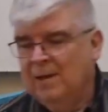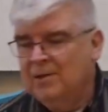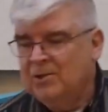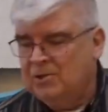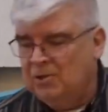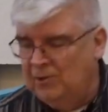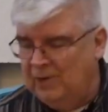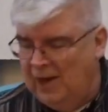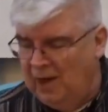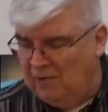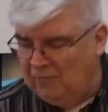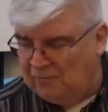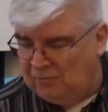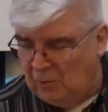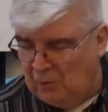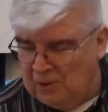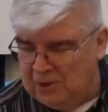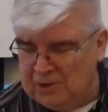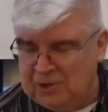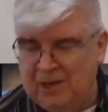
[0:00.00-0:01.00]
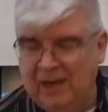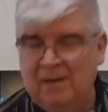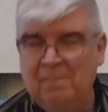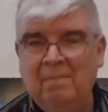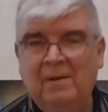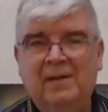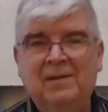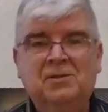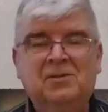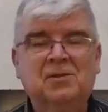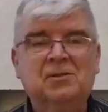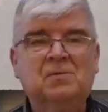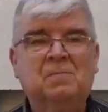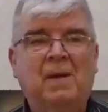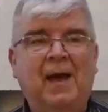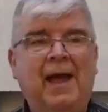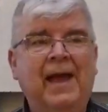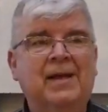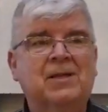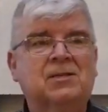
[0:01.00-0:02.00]
So now 14 months has
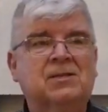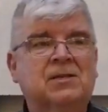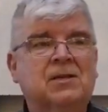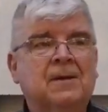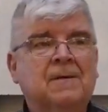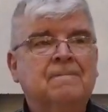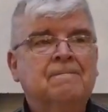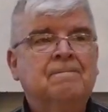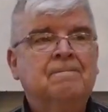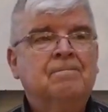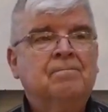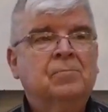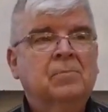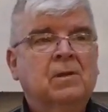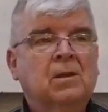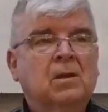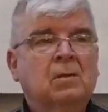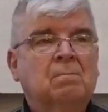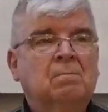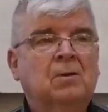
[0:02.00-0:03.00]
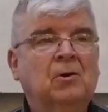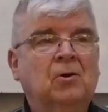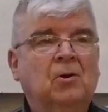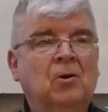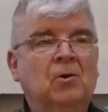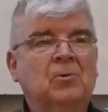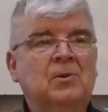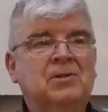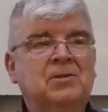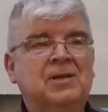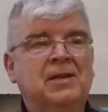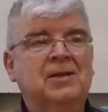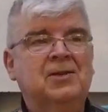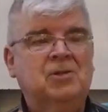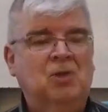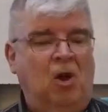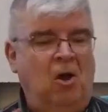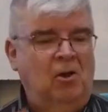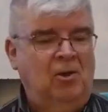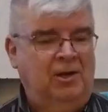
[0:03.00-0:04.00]
passed, but who is he
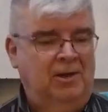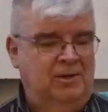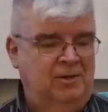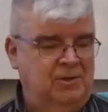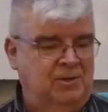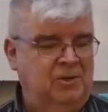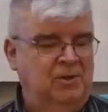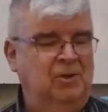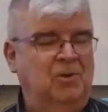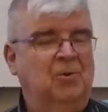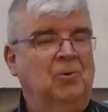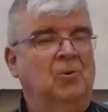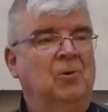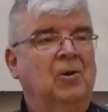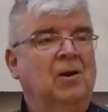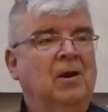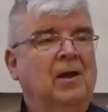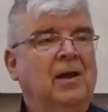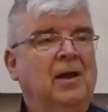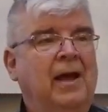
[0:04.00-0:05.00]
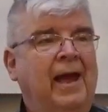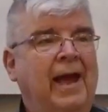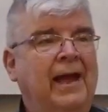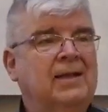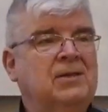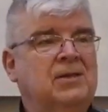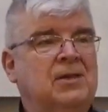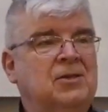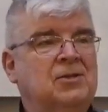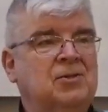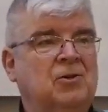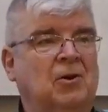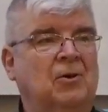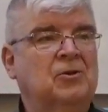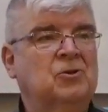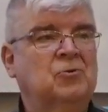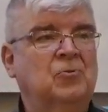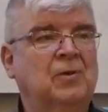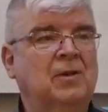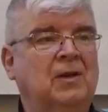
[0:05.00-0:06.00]
talking to as he
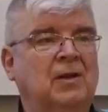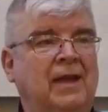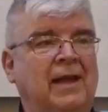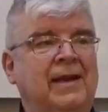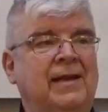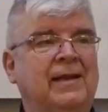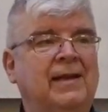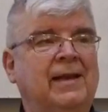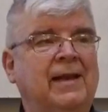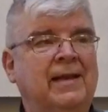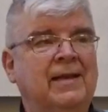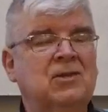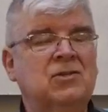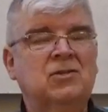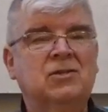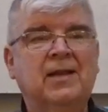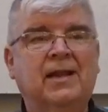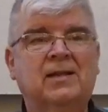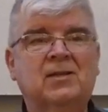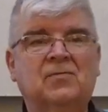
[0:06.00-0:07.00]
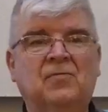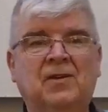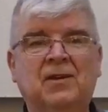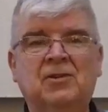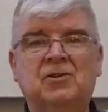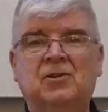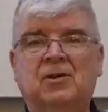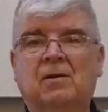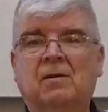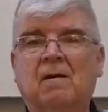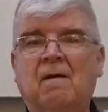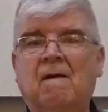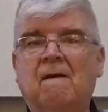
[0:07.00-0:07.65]
starts relating his next vision?